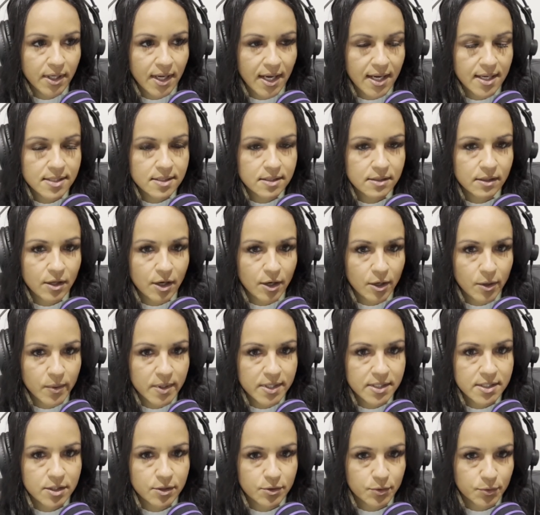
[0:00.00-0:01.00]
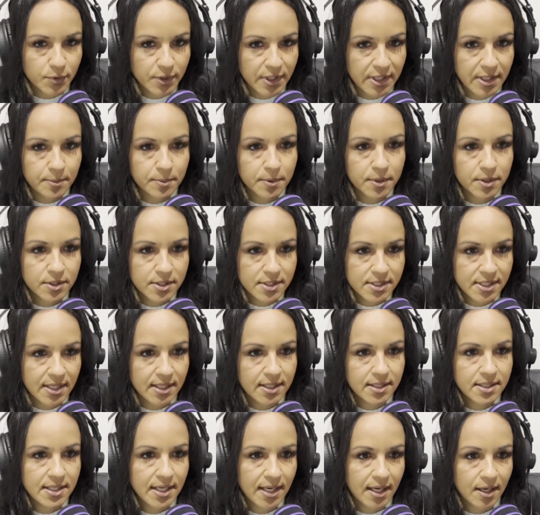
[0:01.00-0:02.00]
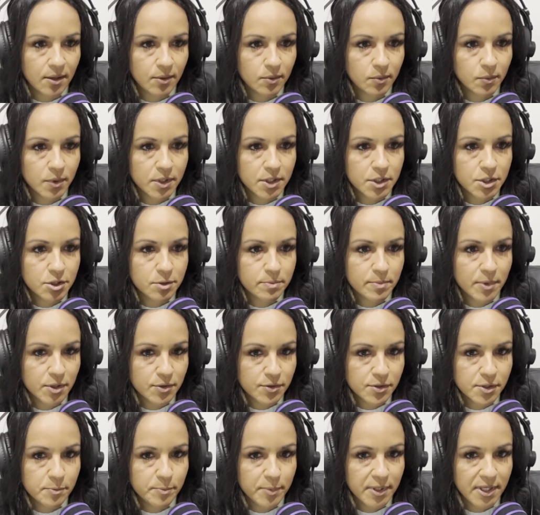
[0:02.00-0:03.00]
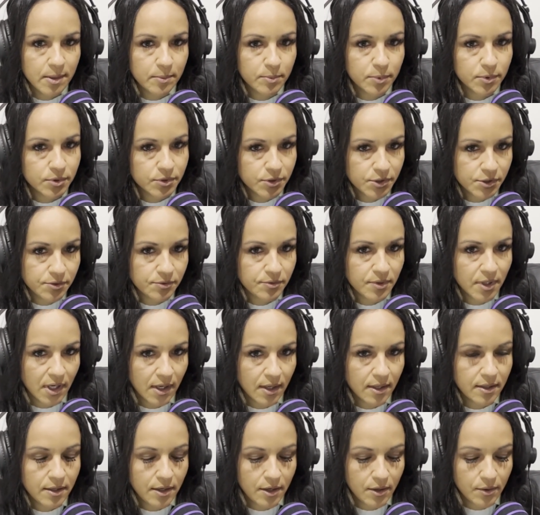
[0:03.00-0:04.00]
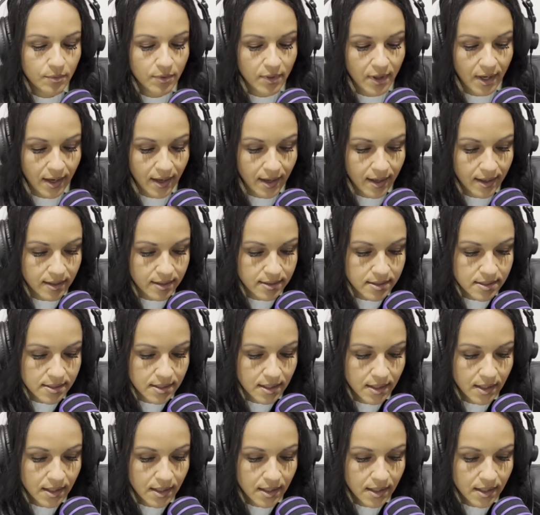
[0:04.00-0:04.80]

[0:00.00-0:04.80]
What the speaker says: as low as 3% down, which most people do not know that.